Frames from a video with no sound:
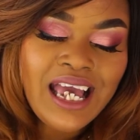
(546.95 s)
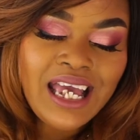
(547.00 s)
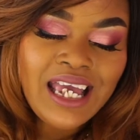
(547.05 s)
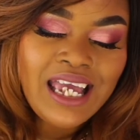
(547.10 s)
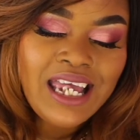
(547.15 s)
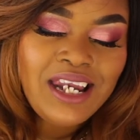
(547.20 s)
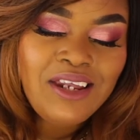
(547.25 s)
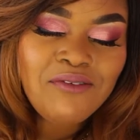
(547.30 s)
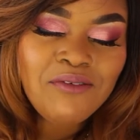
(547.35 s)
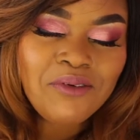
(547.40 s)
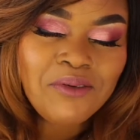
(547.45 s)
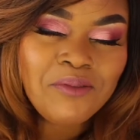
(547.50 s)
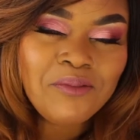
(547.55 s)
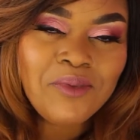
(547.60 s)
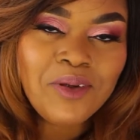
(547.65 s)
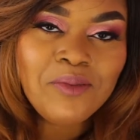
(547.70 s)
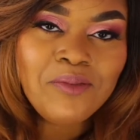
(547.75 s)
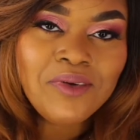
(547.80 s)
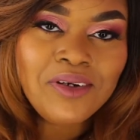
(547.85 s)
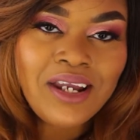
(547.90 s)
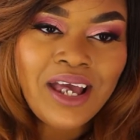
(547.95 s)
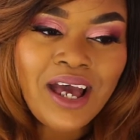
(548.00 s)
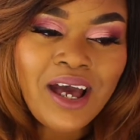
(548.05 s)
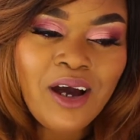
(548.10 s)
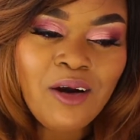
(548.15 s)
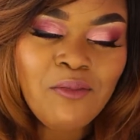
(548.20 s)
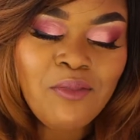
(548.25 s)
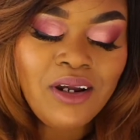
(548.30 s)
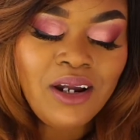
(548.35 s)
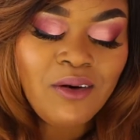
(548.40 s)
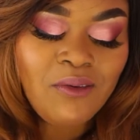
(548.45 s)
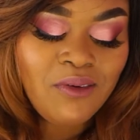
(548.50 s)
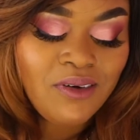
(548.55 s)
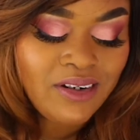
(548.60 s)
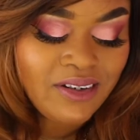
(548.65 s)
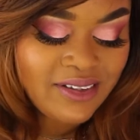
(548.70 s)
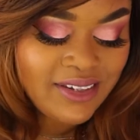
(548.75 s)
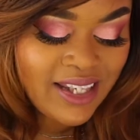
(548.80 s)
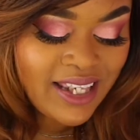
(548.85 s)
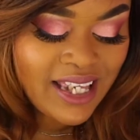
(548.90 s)
I can't even remember now, but I
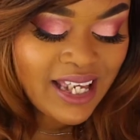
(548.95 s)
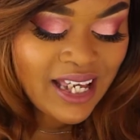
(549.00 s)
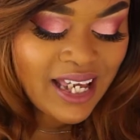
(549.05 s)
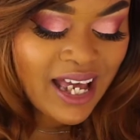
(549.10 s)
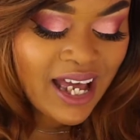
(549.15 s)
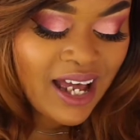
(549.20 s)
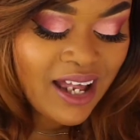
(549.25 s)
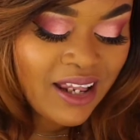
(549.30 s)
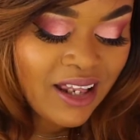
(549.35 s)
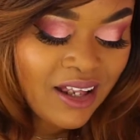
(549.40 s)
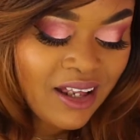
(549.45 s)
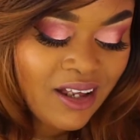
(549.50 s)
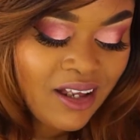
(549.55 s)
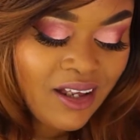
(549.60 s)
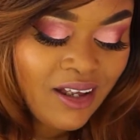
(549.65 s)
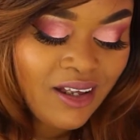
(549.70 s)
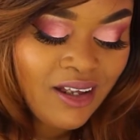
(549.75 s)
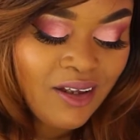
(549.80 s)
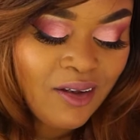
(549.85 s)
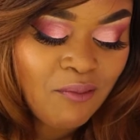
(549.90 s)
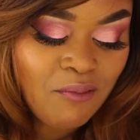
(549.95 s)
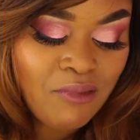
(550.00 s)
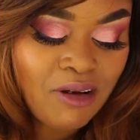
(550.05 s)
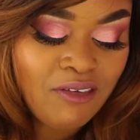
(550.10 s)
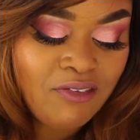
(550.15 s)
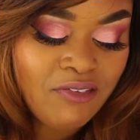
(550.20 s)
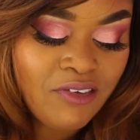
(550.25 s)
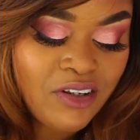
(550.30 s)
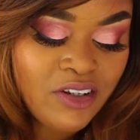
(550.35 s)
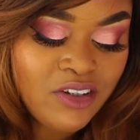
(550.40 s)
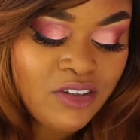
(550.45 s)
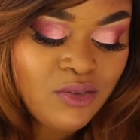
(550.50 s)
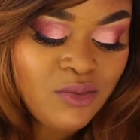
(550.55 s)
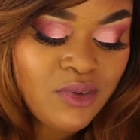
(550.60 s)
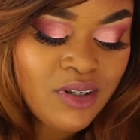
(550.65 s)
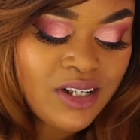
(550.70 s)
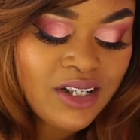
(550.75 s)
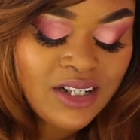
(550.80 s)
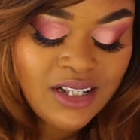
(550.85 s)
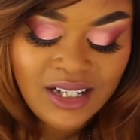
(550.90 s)
want to say I got my first
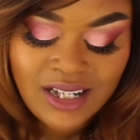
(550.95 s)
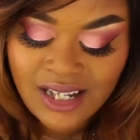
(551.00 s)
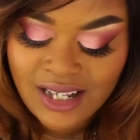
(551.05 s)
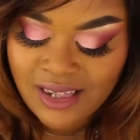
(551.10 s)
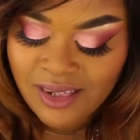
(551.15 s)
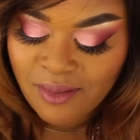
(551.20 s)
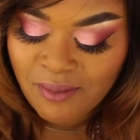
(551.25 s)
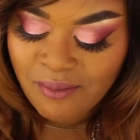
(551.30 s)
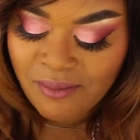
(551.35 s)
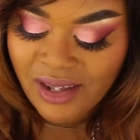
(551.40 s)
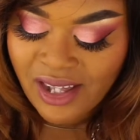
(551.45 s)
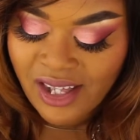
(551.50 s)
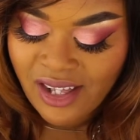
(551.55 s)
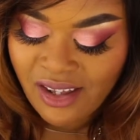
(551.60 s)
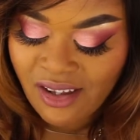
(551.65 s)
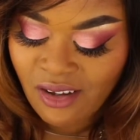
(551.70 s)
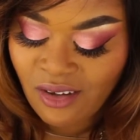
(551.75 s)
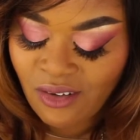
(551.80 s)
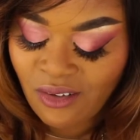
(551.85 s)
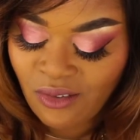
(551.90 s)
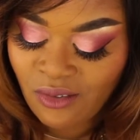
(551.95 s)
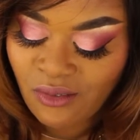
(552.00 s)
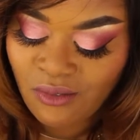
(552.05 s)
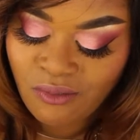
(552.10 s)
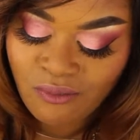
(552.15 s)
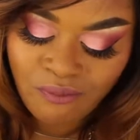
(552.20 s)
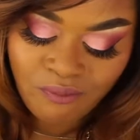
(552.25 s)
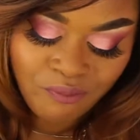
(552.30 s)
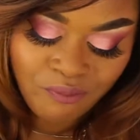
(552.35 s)
one in the mail.